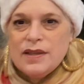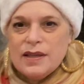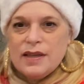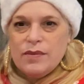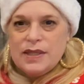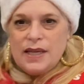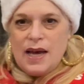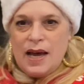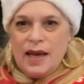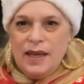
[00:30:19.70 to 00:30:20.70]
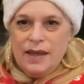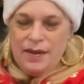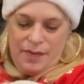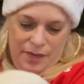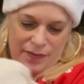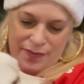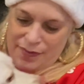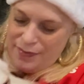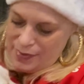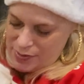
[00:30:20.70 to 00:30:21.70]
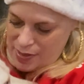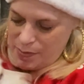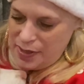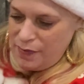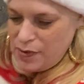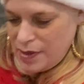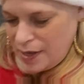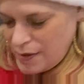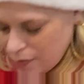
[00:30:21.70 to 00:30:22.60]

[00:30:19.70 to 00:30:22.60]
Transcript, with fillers: Let me say hi. So they believe you're there.